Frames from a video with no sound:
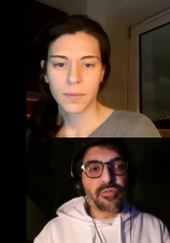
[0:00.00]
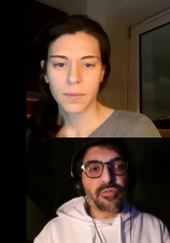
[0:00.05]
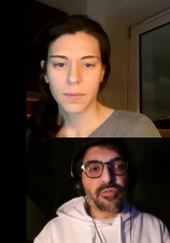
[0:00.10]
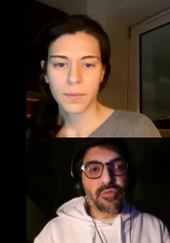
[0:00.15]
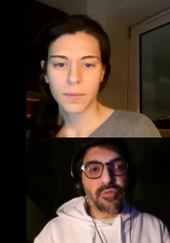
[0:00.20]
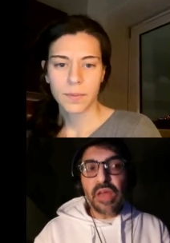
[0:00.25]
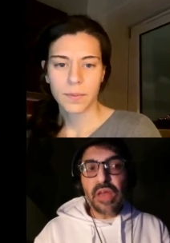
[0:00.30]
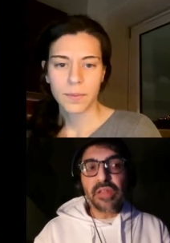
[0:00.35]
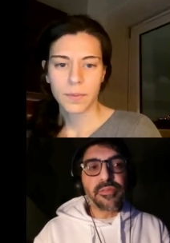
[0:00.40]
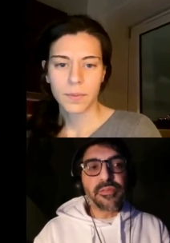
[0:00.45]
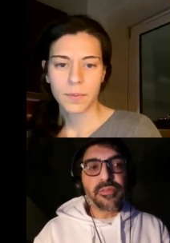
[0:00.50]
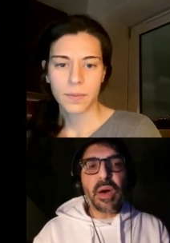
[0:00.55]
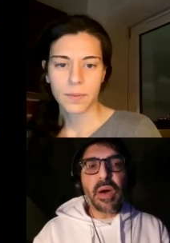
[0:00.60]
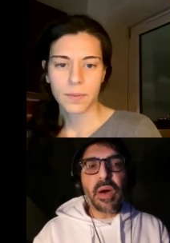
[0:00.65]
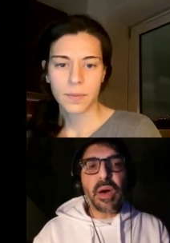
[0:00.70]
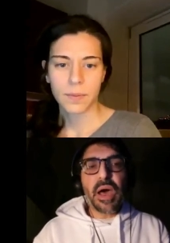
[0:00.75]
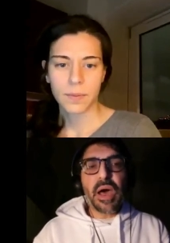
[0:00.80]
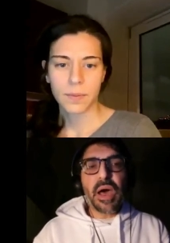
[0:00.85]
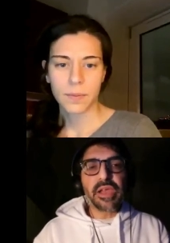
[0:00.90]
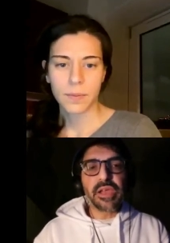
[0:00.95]
Speaker 1: run
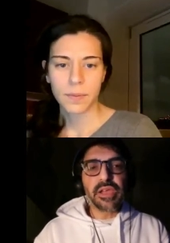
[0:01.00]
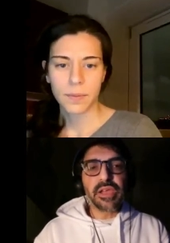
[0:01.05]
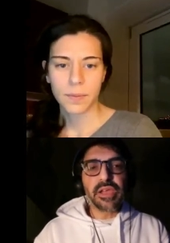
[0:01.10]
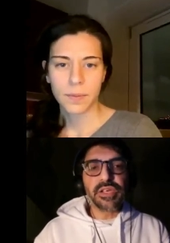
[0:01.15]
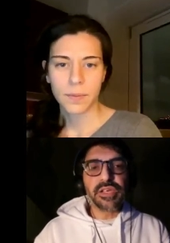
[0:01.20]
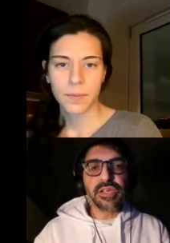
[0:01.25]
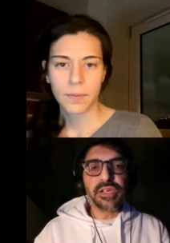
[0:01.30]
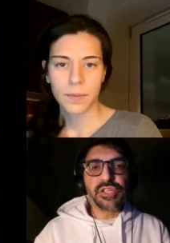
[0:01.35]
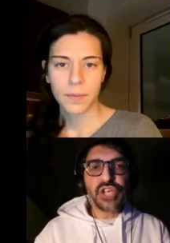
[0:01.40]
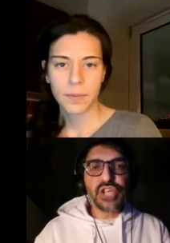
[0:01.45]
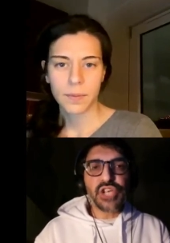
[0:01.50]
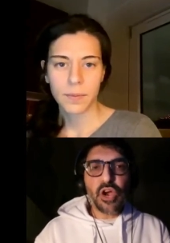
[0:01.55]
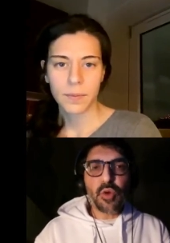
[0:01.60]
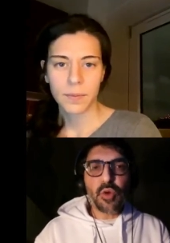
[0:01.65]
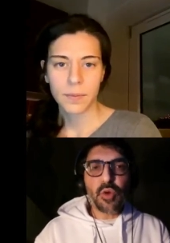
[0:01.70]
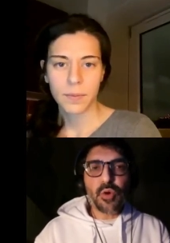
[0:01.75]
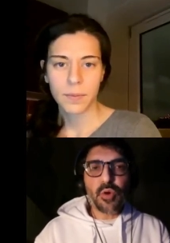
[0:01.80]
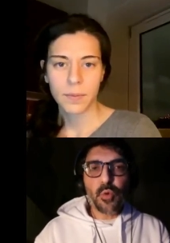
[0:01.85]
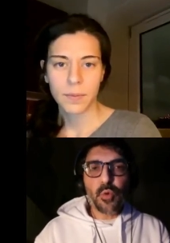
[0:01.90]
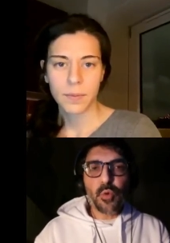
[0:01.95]
by
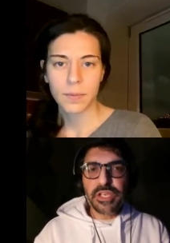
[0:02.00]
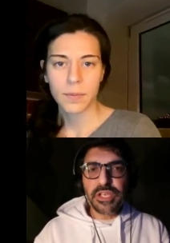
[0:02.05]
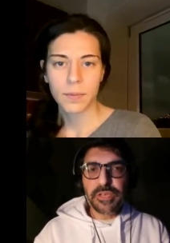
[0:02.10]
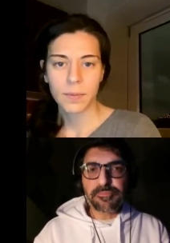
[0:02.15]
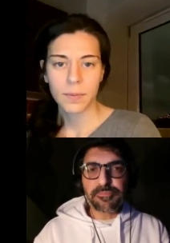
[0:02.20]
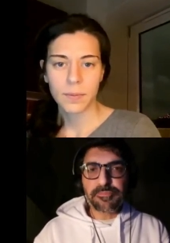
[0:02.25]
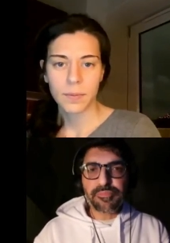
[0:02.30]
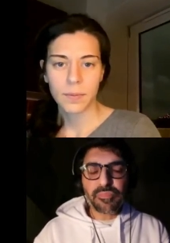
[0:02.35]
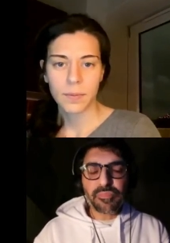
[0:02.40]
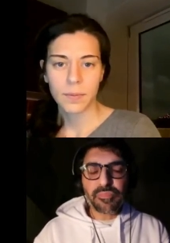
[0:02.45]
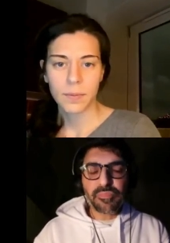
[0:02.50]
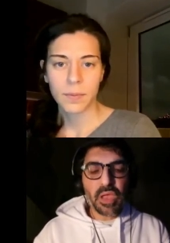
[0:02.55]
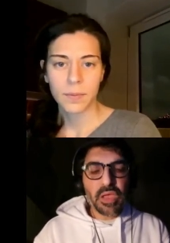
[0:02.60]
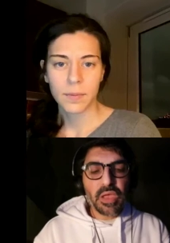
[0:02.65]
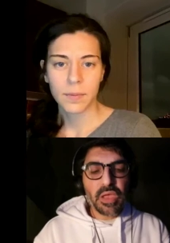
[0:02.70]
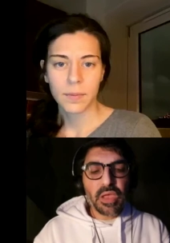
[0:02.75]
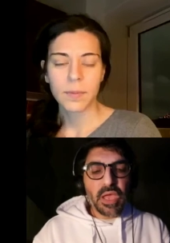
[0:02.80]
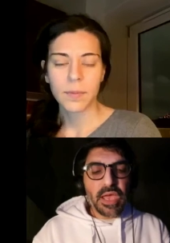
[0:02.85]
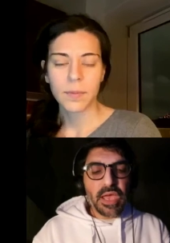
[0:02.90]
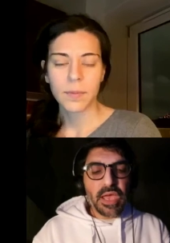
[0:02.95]
Giacomo Guidi,
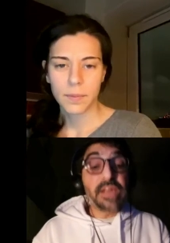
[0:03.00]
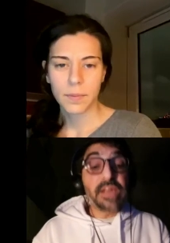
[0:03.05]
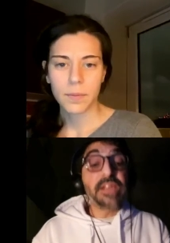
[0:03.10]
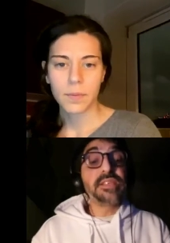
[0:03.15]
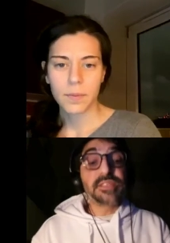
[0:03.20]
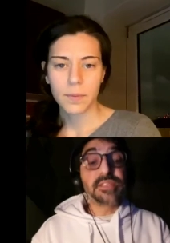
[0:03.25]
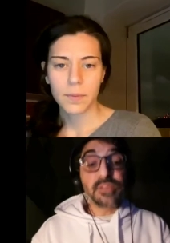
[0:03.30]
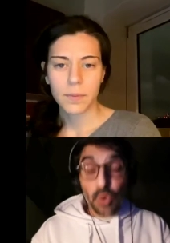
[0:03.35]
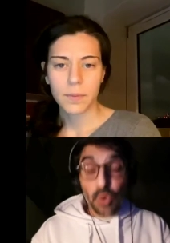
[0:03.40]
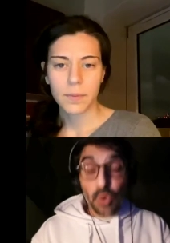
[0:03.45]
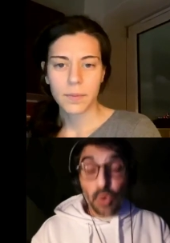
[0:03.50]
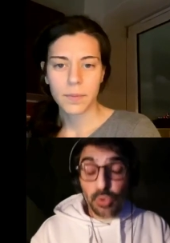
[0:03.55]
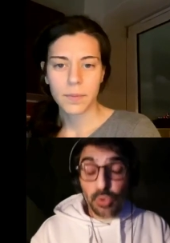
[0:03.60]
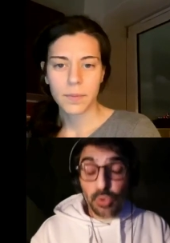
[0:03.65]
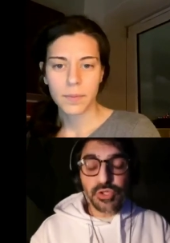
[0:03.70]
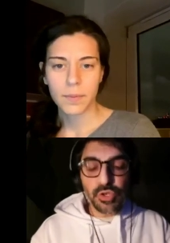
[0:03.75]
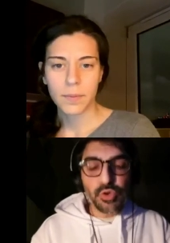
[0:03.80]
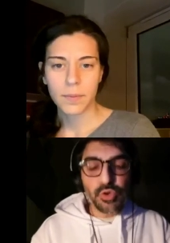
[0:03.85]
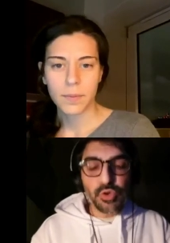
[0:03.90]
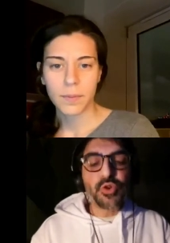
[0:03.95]
and is
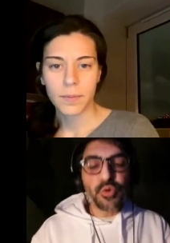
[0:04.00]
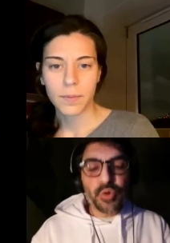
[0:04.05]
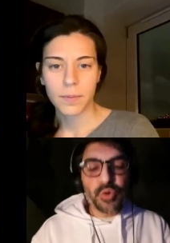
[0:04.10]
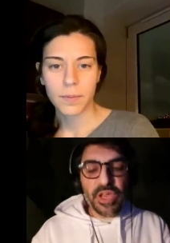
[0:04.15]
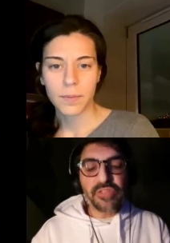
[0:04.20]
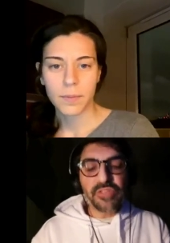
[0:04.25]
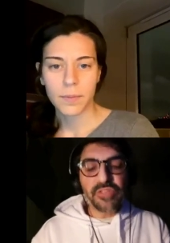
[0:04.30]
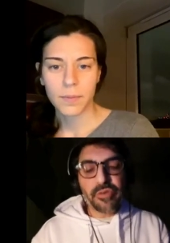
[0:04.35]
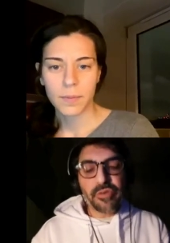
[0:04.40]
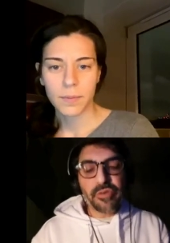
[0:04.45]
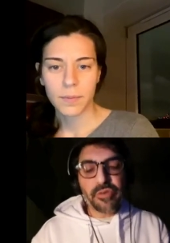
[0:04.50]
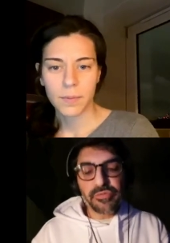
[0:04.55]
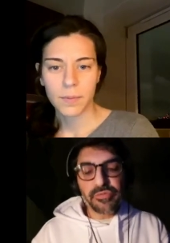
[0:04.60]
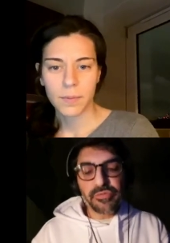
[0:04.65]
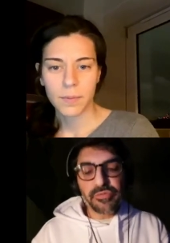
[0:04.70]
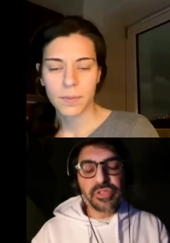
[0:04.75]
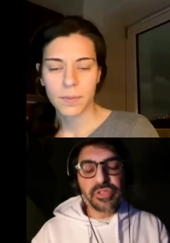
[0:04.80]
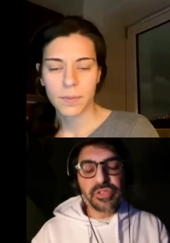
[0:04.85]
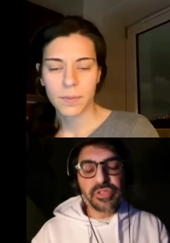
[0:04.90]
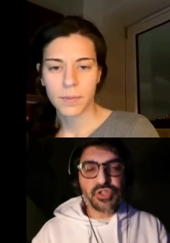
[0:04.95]
also the curator of
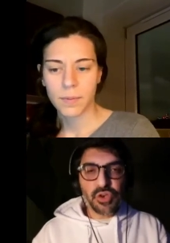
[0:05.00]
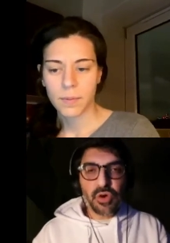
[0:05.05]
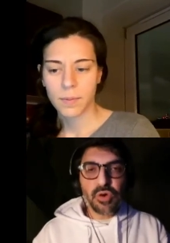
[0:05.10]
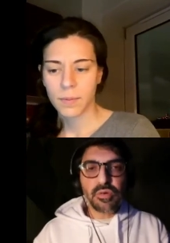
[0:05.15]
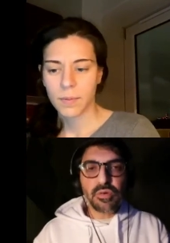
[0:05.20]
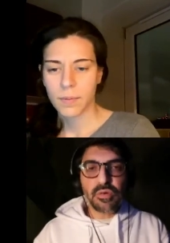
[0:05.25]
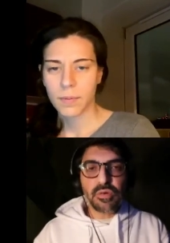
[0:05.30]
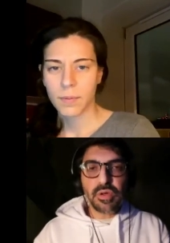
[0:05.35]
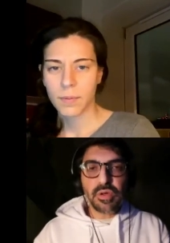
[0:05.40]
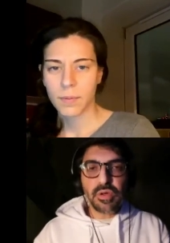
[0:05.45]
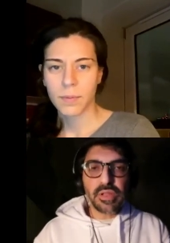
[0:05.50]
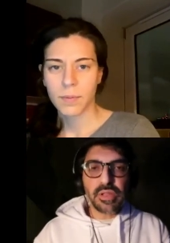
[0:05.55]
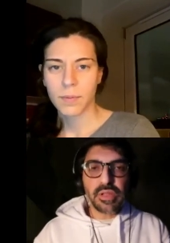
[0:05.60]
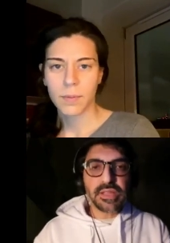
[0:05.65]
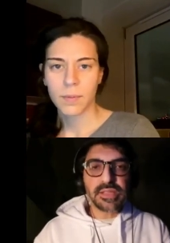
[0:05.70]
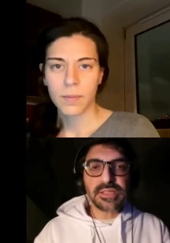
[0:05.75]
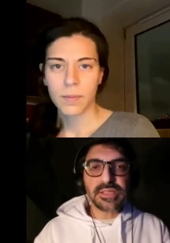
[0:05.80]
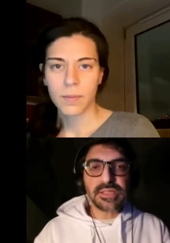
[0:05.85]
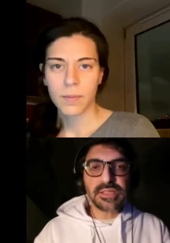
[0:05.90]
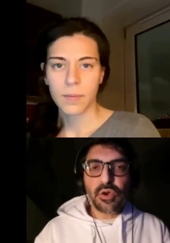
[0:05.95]
this show
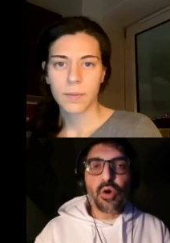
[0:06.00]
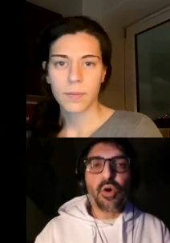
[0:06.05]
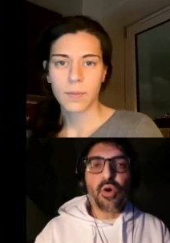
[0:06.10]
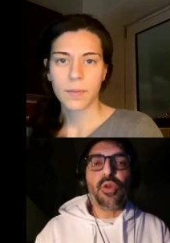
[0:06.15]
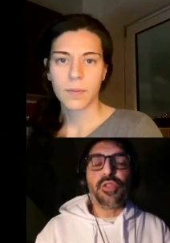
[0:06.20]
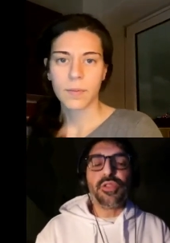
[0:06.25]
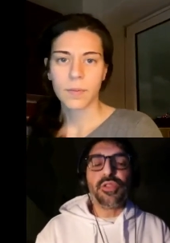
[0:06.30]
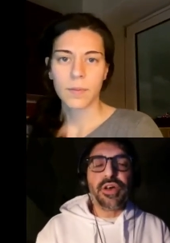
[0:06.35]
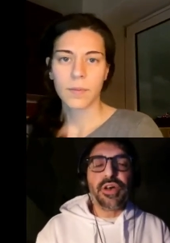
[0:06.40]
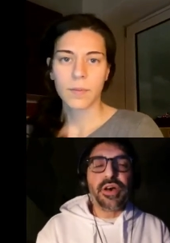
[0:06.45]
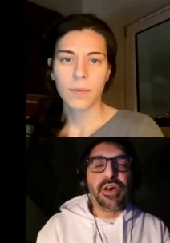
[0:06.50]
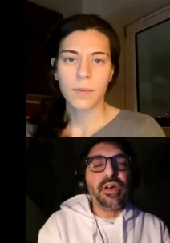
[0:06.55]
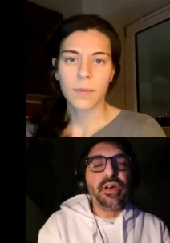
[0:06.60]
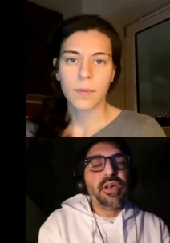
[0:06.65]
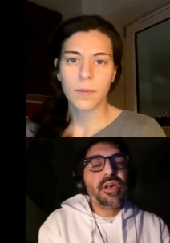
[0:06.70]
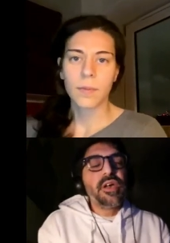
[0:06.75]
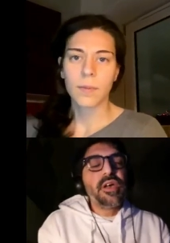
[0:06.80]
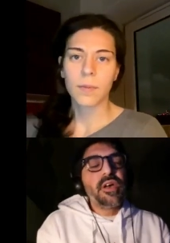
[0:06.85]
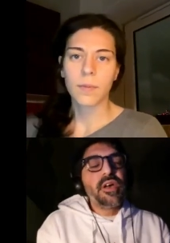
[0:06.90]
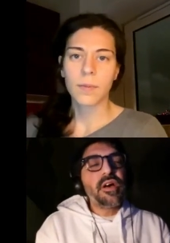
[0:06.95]
that's called
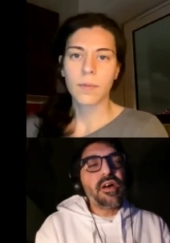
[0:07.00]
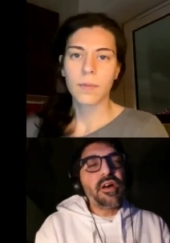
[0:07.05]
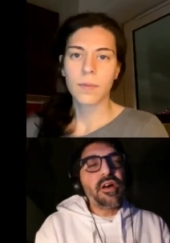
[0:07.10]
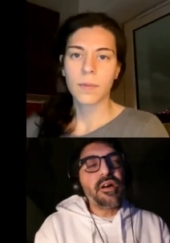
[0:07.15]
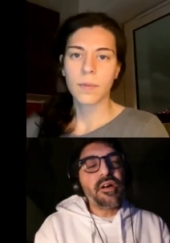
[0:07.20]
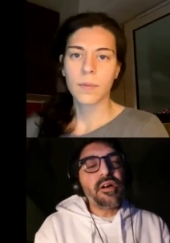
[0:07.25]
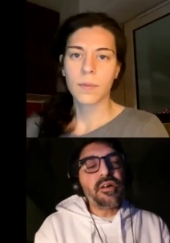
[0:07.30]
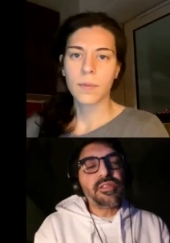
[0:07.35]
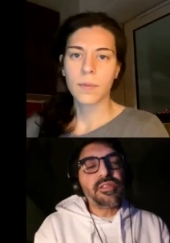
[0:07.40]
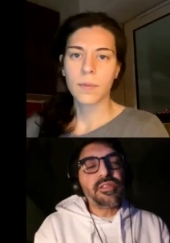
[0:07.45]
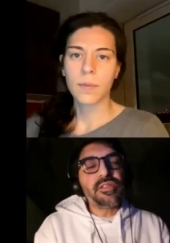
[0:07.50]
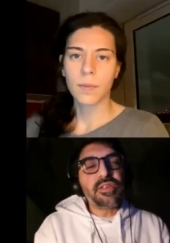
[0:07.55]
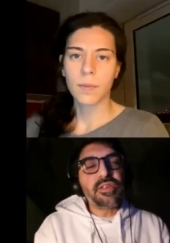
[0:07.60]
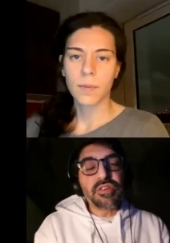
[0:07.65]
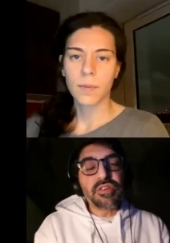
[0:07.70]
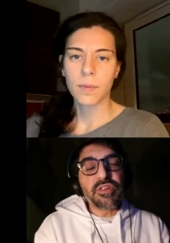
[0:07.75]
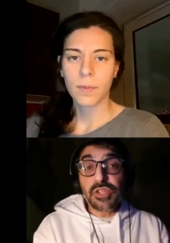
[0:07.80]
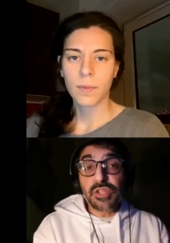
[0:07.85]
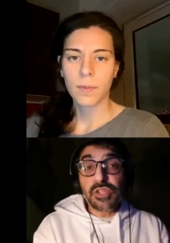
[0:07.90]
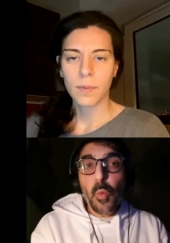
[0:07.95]
"There
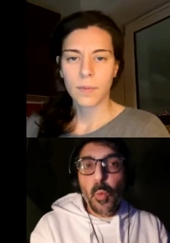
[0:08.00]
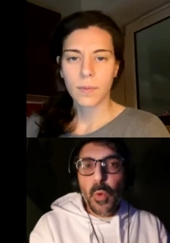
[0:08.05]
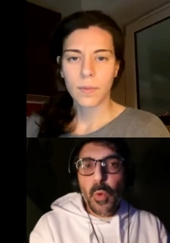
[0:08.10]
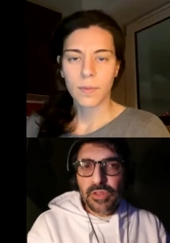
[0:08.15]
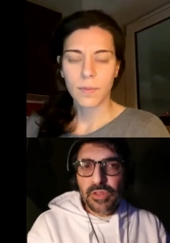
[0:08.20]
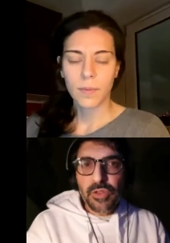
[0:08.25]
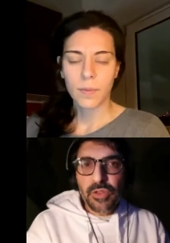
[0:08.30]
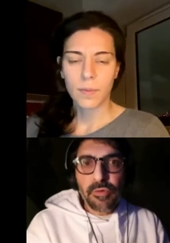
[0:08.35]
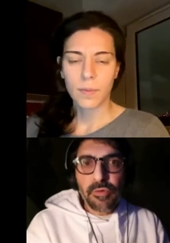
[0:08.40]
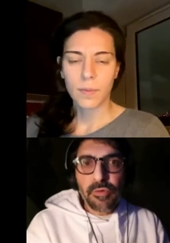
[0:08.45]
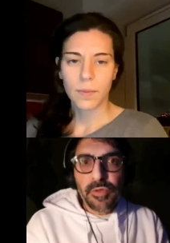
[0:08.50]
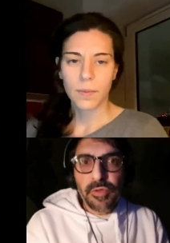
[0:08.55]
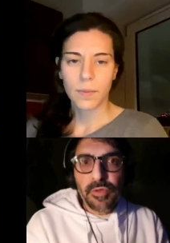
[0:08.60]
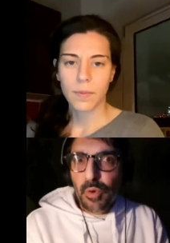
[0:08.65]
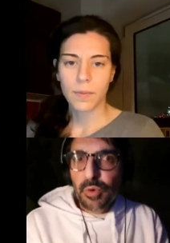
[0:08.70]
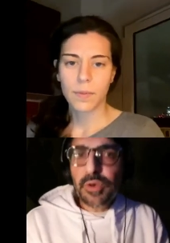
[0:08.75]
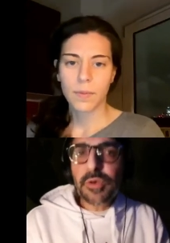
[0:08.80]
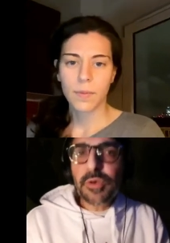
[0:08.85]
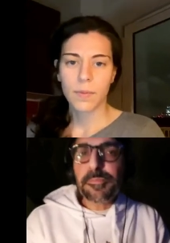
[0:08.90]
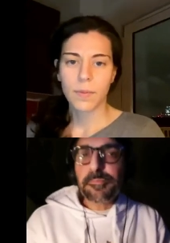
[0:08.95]
Is No Wind on the
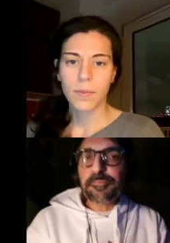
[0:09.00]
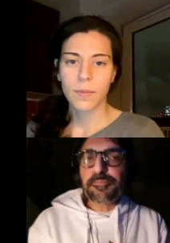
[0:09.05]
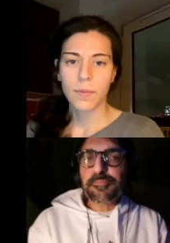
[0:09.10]
Moon,"